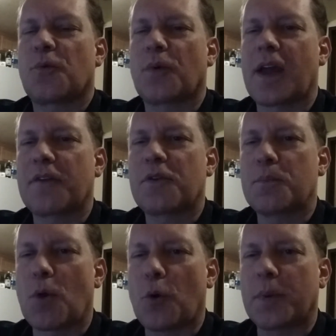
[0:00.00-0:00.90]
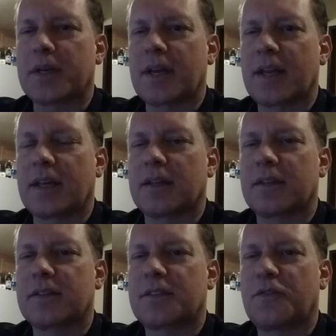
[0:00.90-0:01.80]
every moment
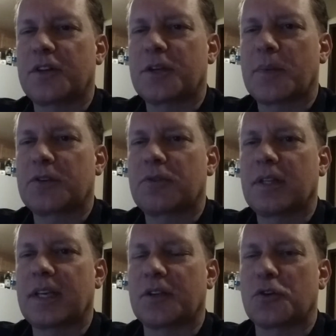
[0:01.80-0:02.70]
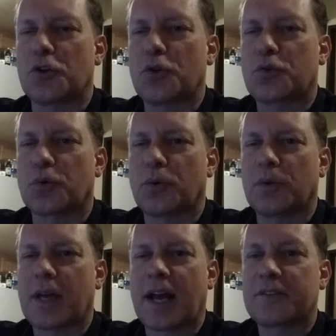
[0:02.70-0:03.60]
is fundamentally
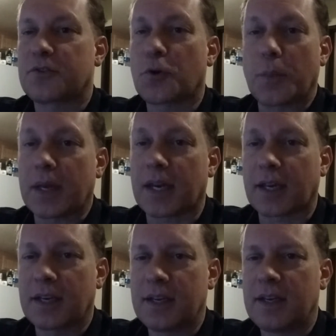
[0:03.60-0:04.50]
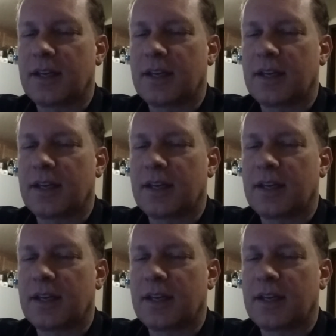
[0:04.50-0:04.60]
neutral. It has no meaning.